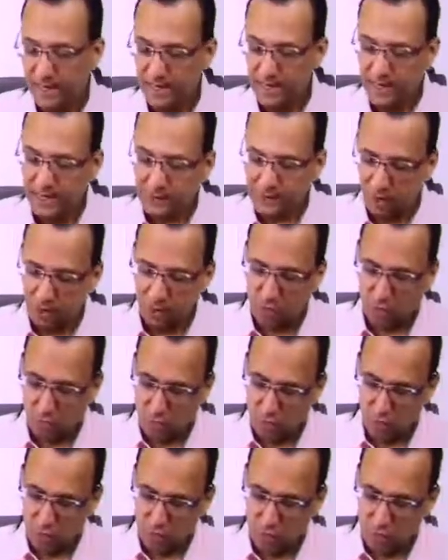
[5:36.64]
So
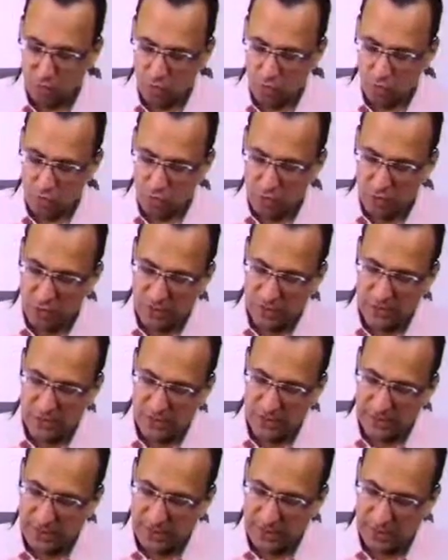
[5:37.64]
this
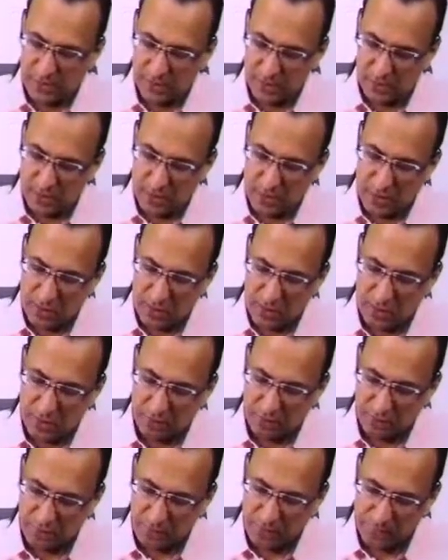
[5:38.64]
is
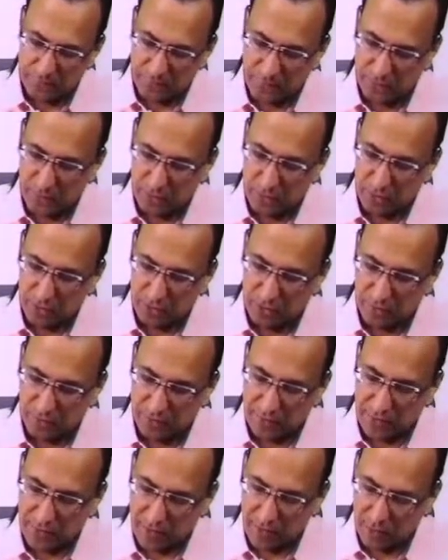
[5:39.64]
nerve number
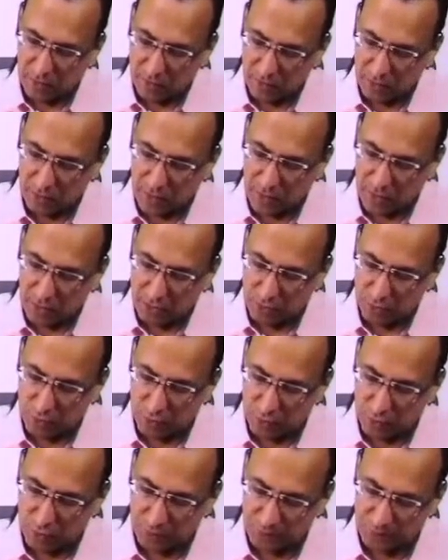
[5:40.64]
3 now. I'll show
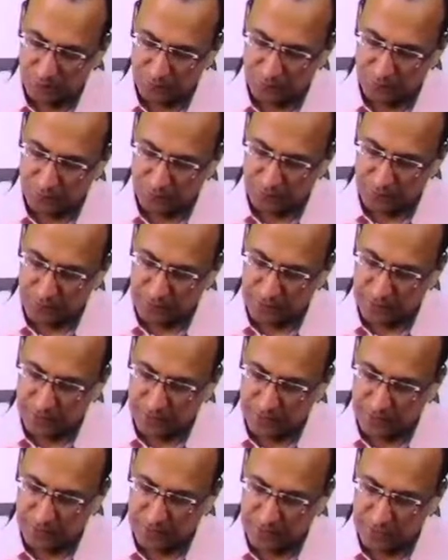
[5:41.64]
you. This
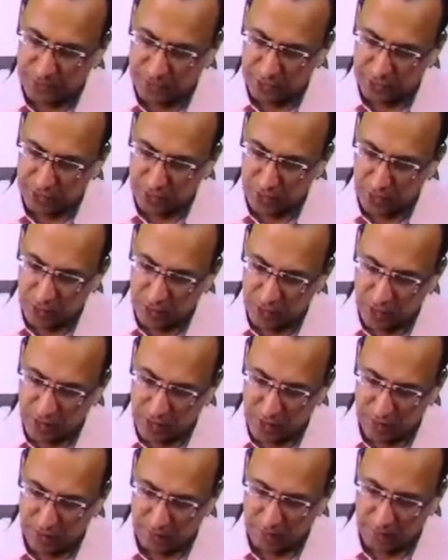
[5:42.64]
is the
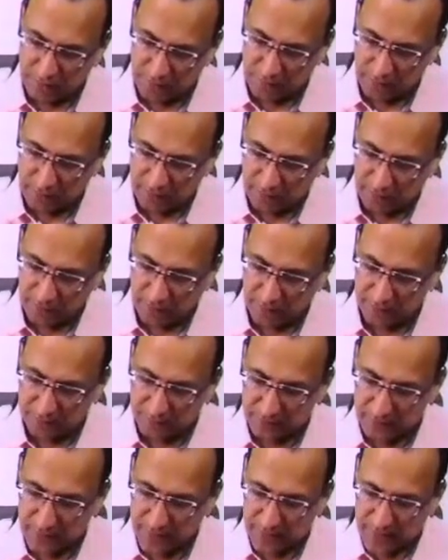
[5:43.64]
nerve number 3.
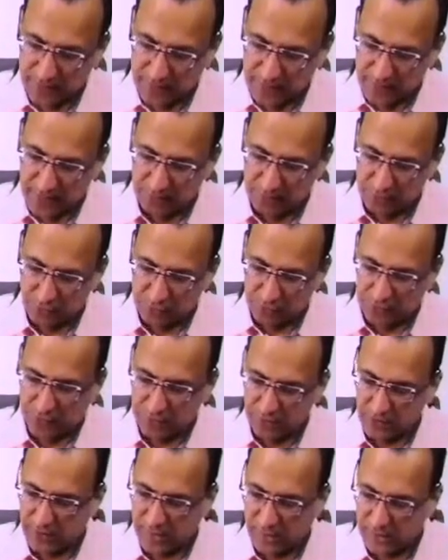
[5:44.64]
If you say
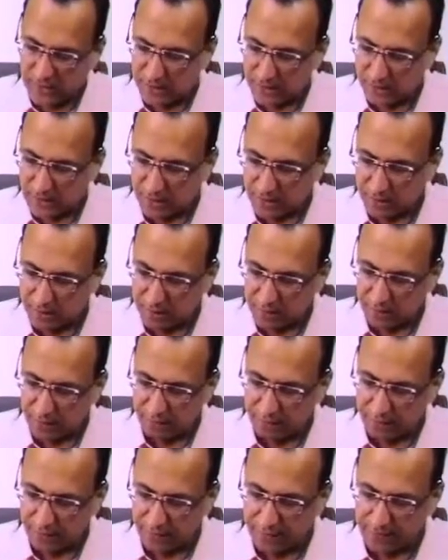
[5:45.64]
that is the number
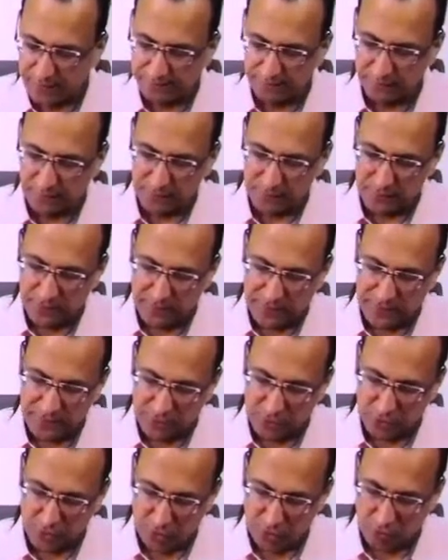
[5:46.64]
3, it
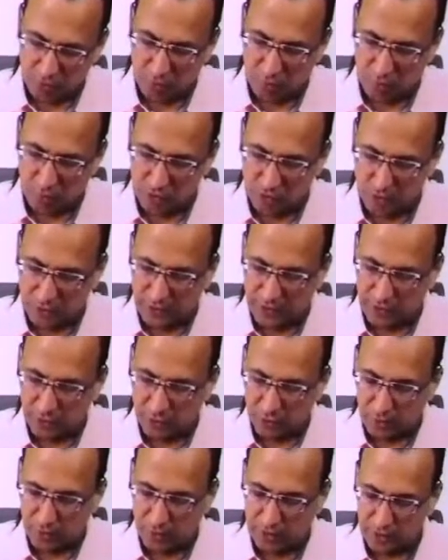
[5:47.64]
is on both sides,
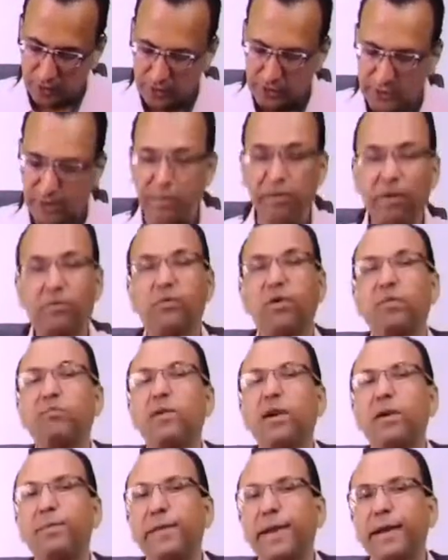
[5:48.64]
you can see, coming from
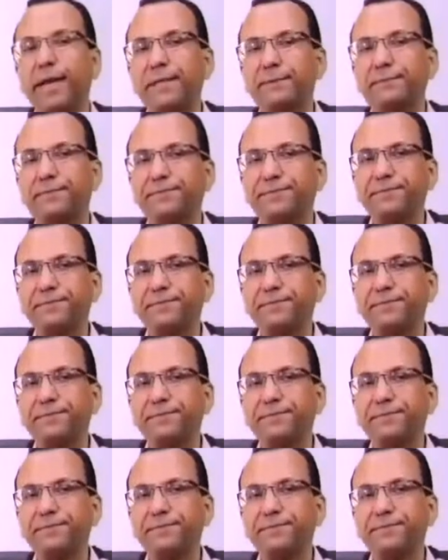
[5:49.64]
midbrain.